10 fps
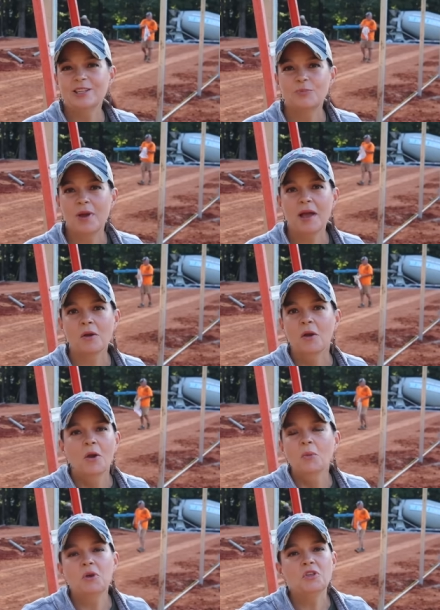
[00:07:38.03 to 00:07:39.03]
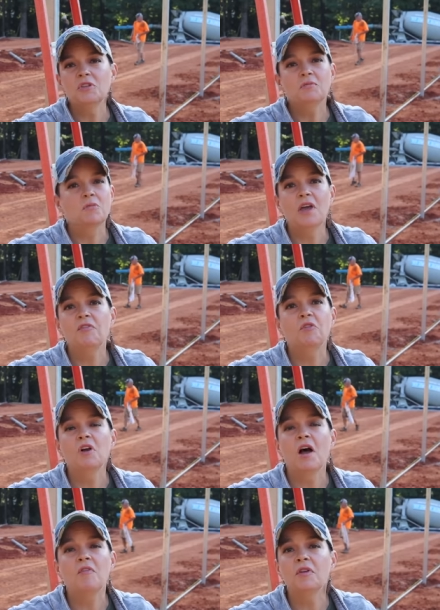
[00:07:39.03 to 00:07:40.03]
is back, we have full
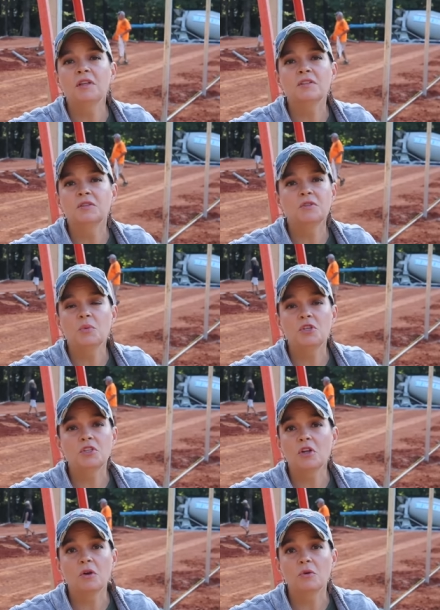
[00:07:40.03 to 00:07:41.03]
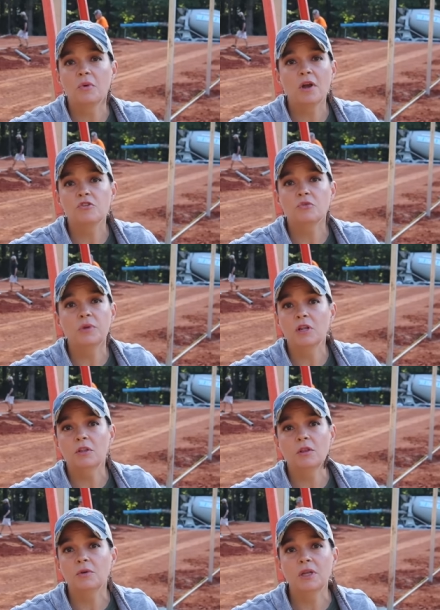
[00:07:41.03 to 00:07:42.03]
confidence. So we just talked to Roger. We know
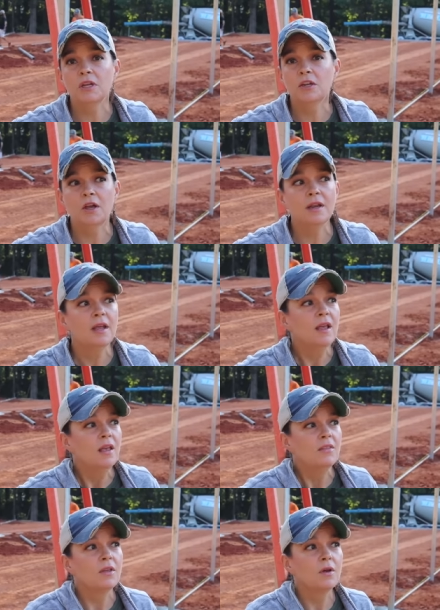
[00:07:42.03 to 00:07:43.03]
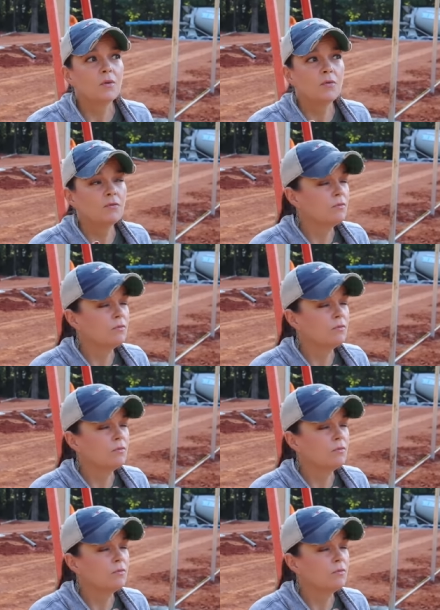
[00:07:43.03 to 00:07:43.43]
that they'll get it done. The